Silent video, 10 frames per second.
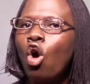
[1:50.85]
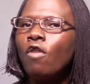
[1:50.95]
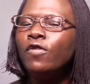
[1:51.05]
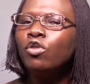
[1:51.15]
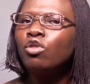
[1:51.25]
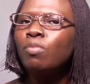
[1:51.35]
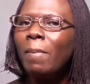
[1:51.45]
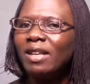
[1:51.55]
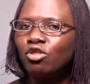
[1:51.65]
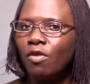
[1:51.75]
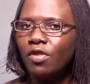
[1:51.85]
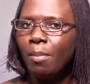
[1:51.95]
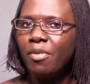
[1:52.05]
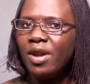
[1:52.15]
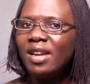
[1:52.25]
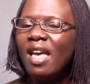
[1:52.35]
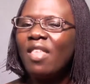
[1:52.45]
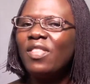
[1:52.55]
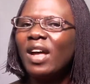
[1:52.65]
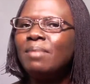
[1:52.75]
of those parts of the brain
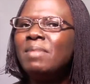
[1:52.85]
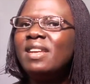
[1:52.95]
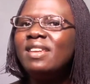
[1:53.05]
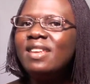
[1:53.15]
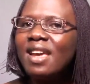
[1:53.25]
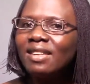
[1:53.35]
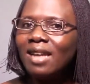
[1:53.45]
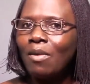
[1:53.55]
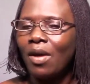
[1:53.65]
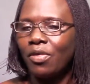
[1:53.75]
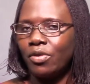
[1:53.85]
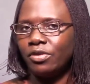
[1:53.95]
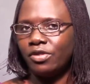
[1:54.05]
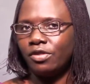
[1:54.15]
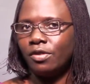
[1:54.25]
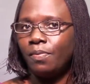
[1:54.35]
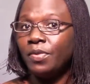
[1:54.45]
that mediate our thoughts,